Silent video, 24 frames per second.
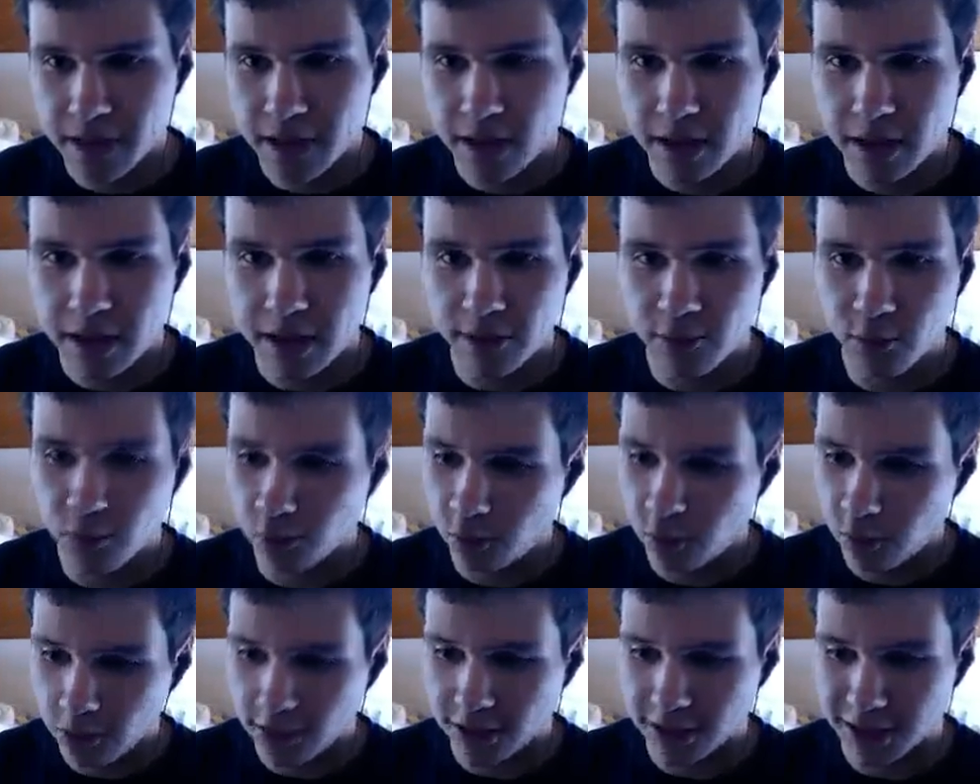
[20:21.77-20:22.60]
I
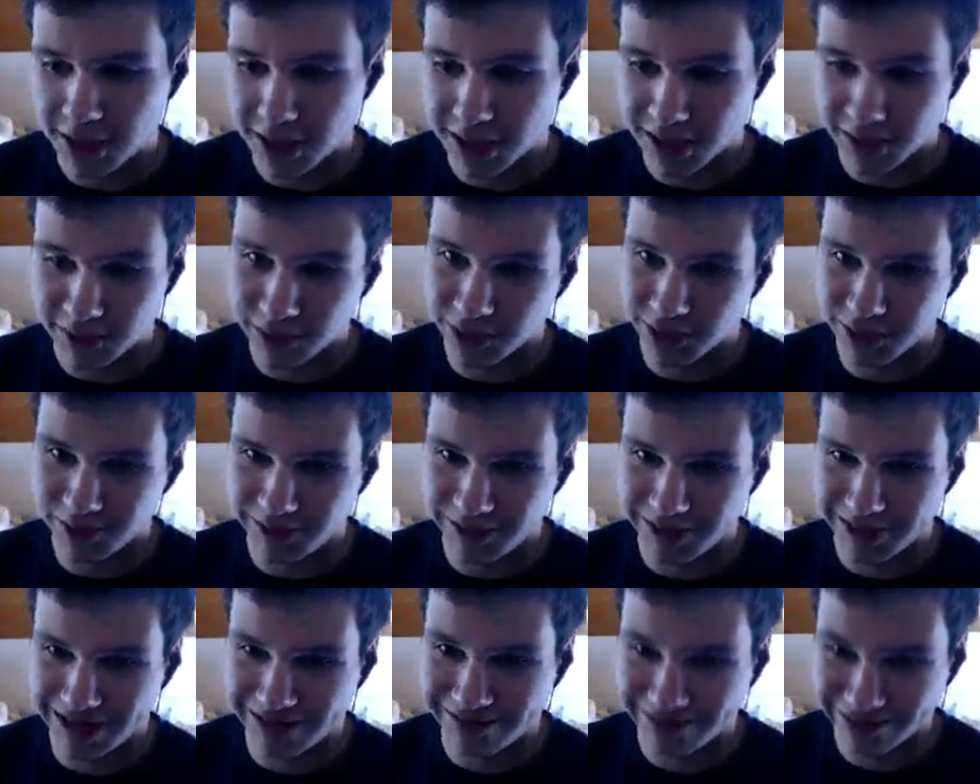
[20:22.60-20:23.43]
really just want to be
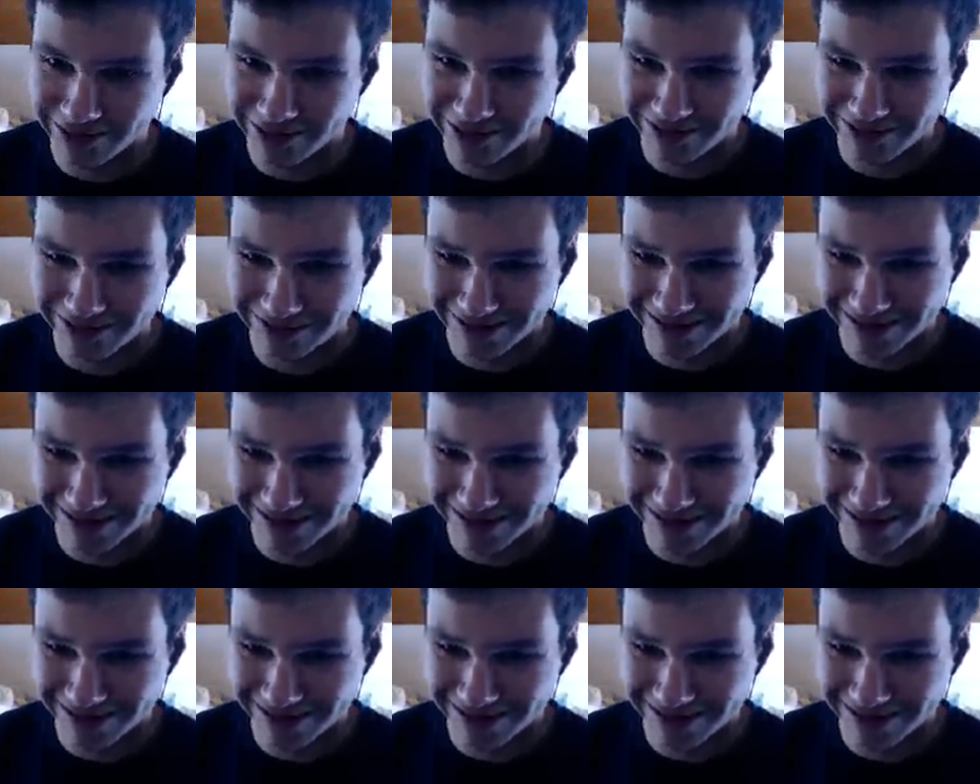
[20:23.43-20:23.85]
done with school.